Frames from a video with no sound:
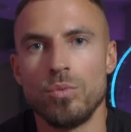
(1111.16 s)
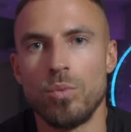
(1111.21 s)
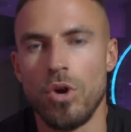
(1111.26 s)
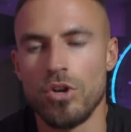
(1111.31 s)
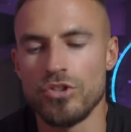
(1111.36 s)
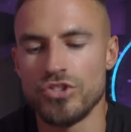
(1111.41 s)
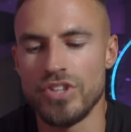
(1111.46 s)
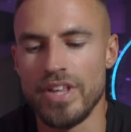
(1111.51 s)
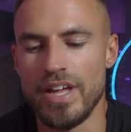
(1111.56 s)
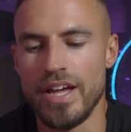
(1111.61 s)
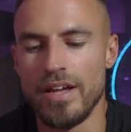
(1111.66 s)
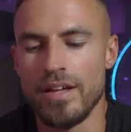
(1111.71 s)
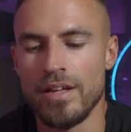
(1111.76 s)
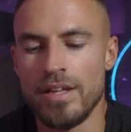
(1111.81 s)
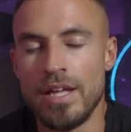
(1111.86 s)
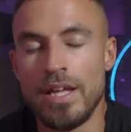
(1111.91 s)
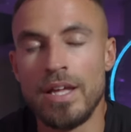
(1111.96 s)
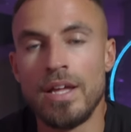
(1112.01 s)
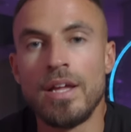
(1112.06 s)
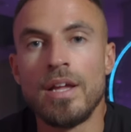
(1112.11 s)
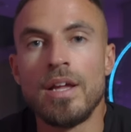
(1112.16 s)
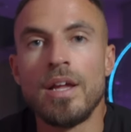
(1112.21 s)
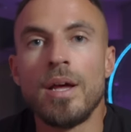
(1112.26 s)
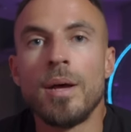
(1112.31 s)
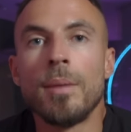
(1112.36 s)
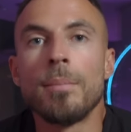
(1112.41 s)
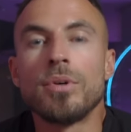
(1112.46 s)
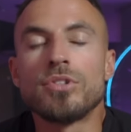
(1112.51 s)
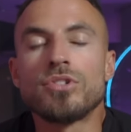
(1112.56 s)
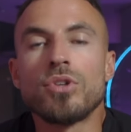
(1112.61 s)
watch that.
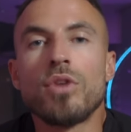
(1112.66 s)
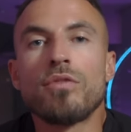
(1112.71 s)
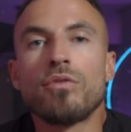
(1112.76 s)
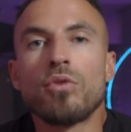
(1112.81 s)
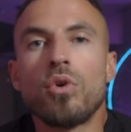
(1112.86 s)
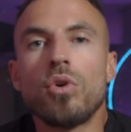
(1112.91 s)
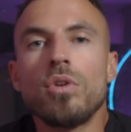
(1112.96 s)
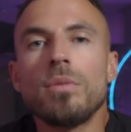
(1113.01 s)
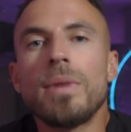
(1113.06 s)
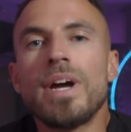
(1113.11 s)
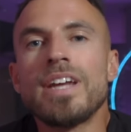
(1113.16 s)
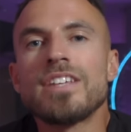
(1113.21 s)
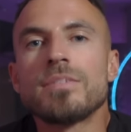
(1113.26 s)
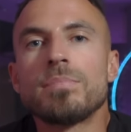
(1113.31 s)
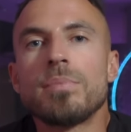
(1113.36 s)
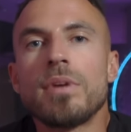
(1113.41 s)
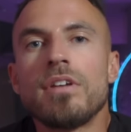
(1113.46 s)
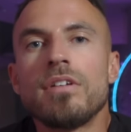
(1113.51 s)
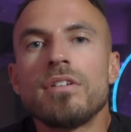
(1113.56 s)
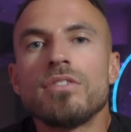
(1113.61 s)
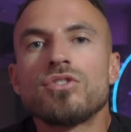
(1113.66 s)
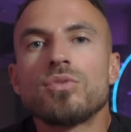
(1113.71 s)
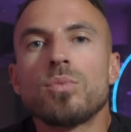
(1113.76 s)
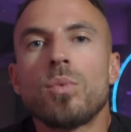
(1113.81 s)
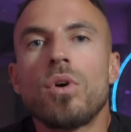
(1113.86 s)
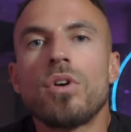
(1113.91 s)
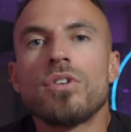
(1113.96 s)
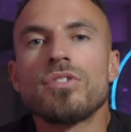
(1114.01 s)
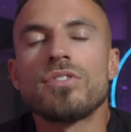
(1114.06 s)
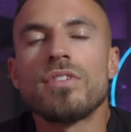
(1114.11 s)
But overall, my experience
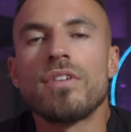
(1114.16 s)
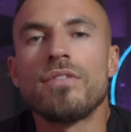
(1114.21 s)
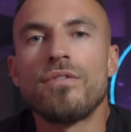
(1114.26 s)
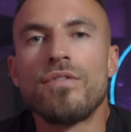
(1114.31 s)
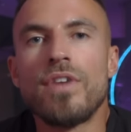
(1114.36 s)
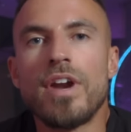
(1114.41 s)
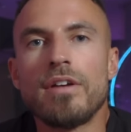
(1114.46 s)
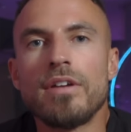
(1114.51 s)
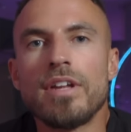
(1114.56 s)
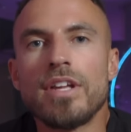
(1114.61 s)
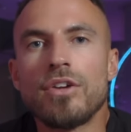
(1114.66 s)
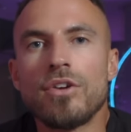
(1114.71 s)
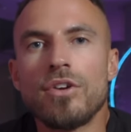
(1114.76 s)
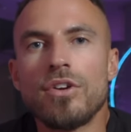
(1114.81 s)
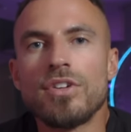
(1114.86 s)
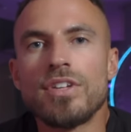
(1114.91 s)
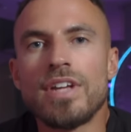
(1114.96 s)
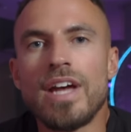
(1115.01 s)
was very good,